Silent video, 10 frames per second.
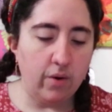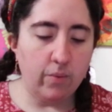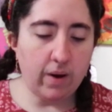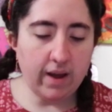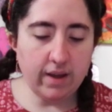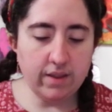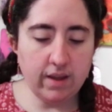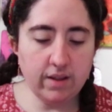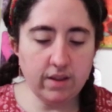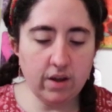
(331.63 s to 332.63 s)
what he
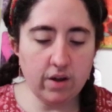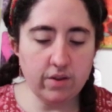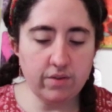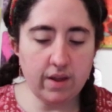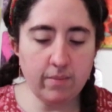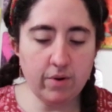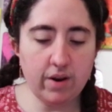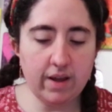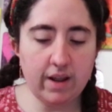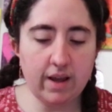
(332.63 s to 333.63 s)
did, the others
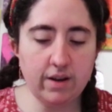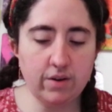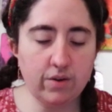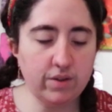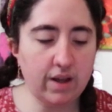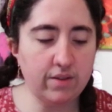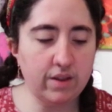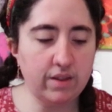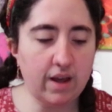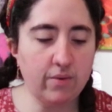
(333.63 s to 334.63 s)
emulated, and in no time
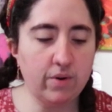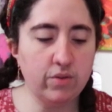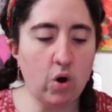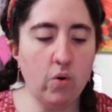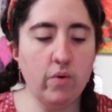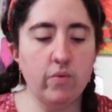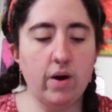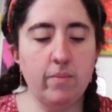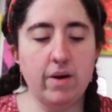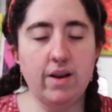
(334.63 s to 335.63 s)
the town was
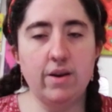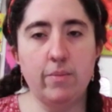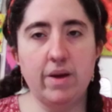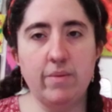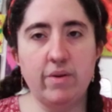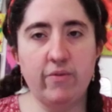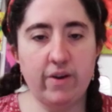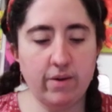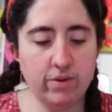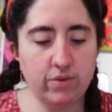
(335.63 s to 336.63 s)
overrun by little baby
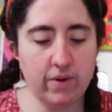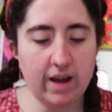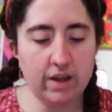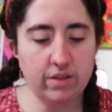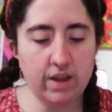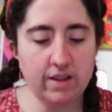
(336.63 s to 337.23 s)
pharaoh dragons,